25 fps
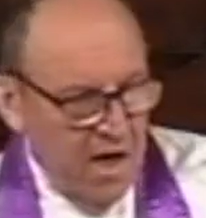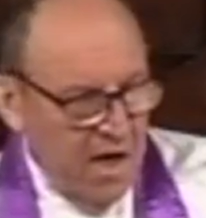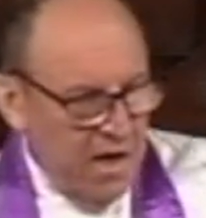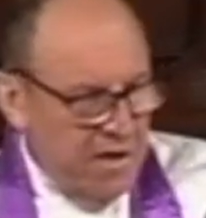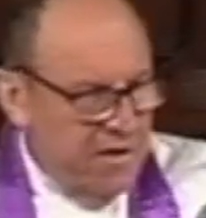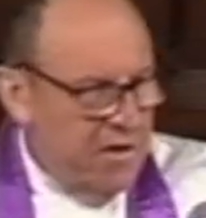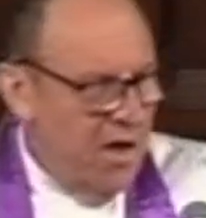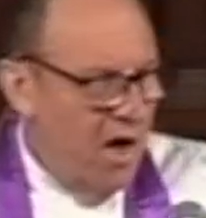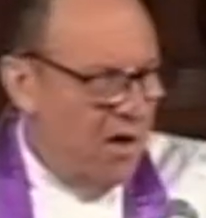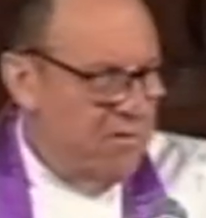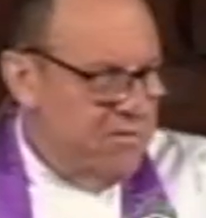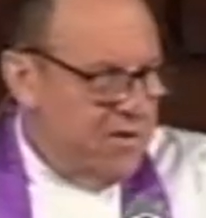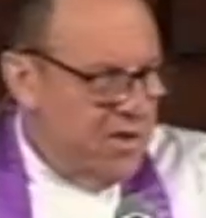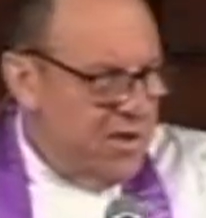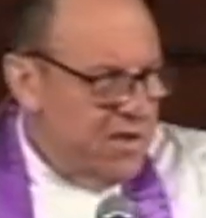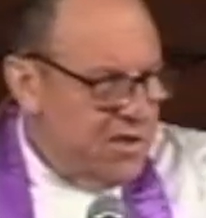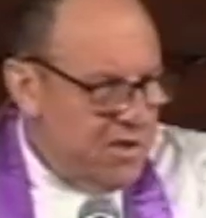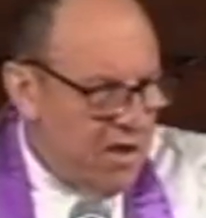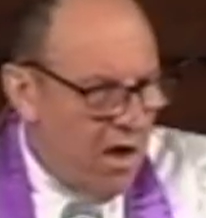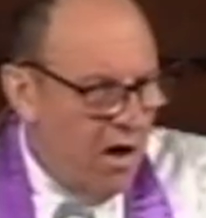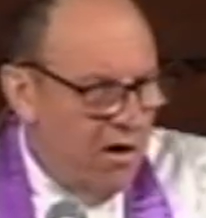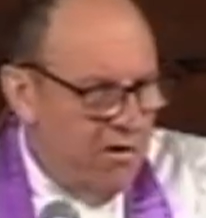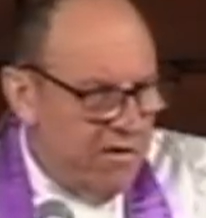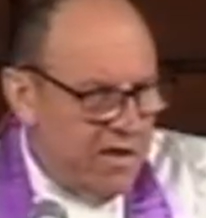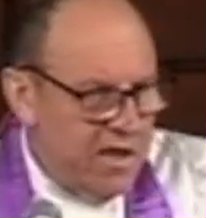Note the
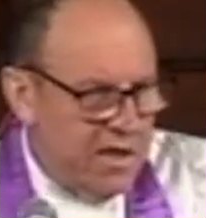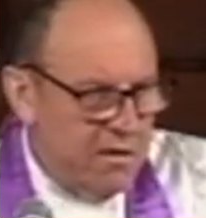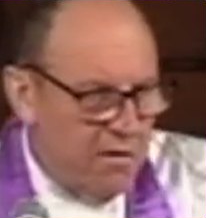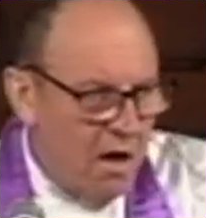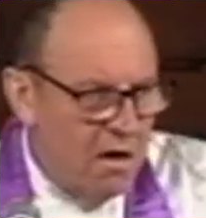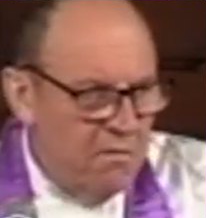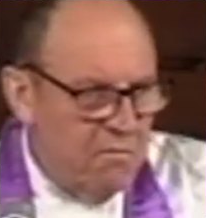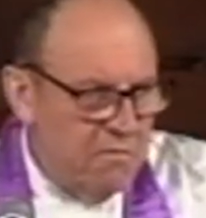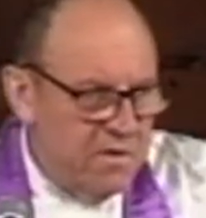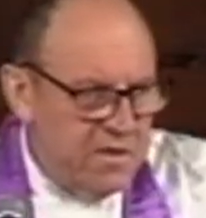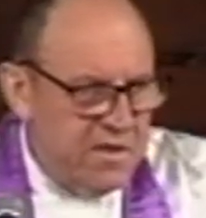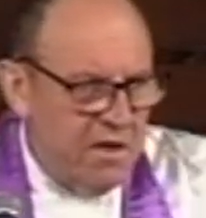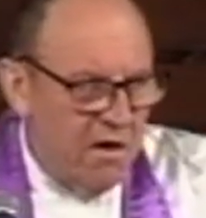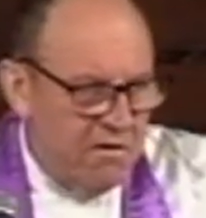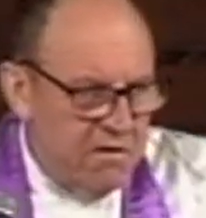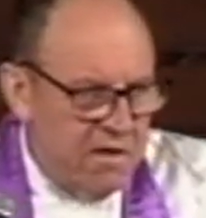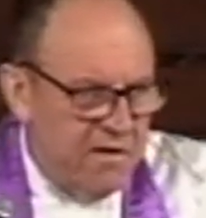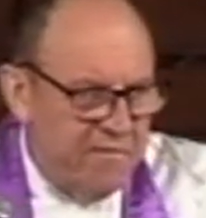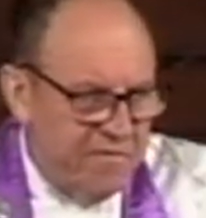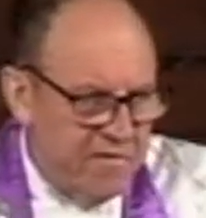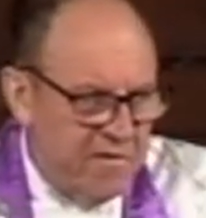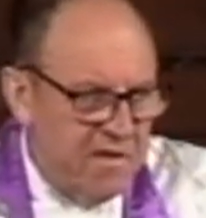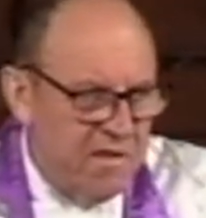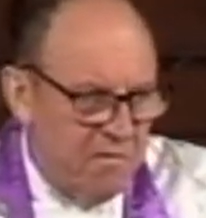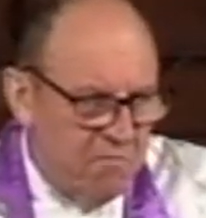stoning was only
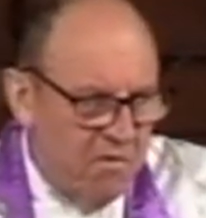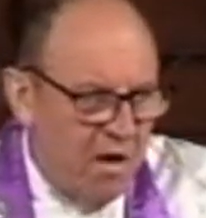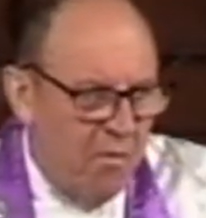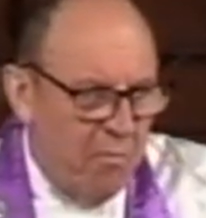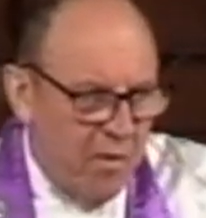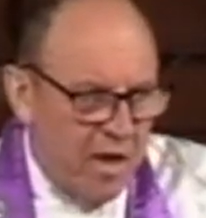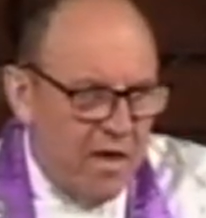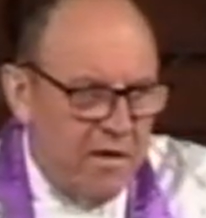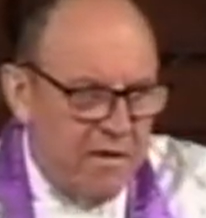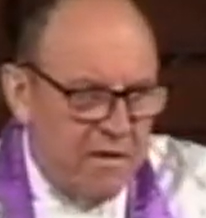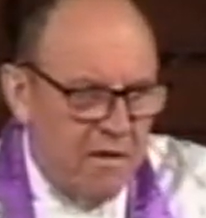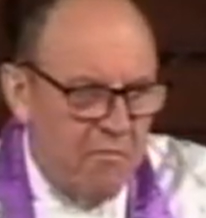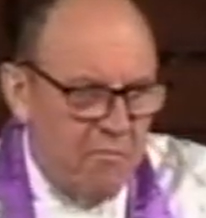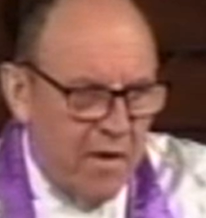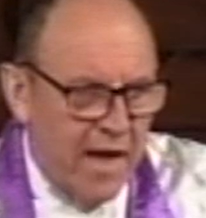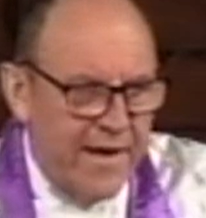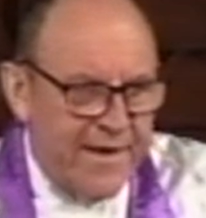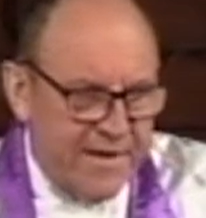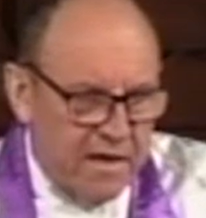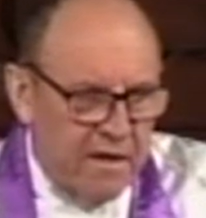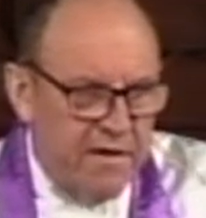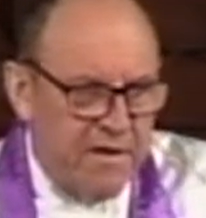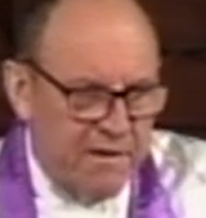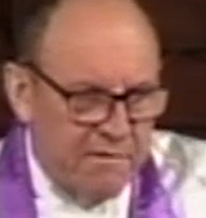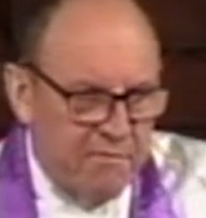for the women. The men
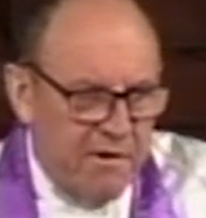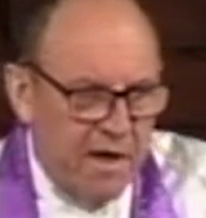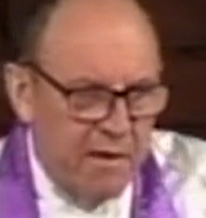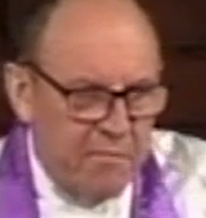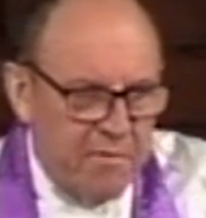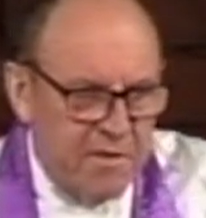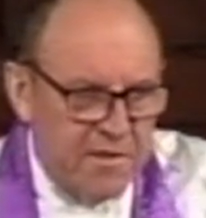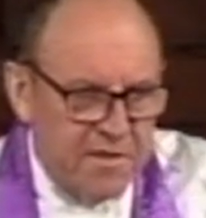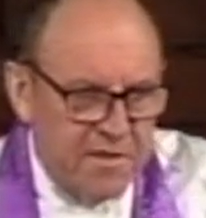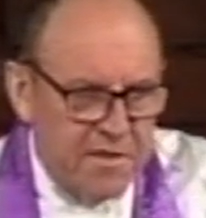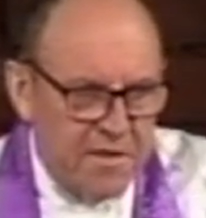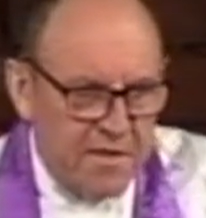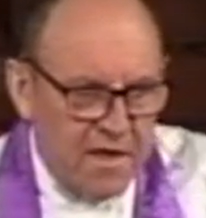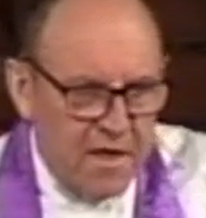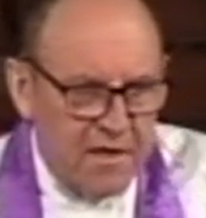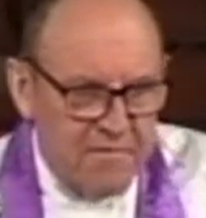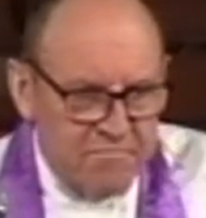got away with it,